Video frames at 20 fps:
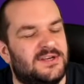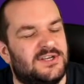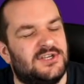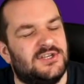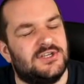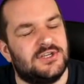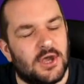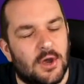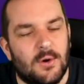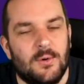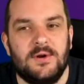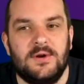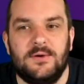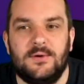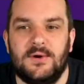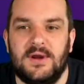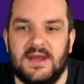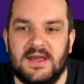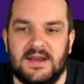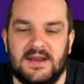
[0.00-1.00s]
so
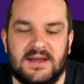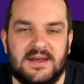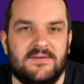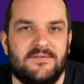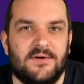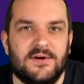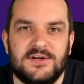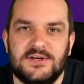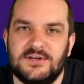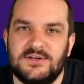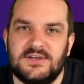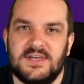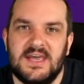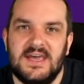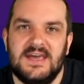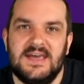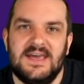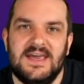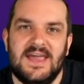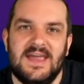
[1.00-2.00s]
annoying. Like, if I
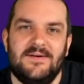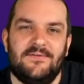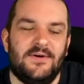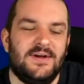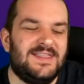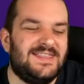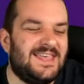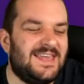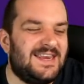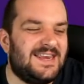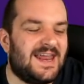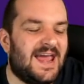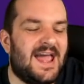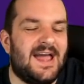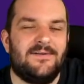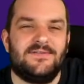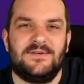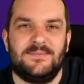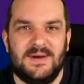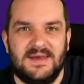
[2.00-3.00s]
didn't
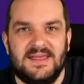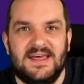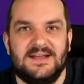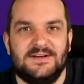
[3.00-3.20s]
have to make that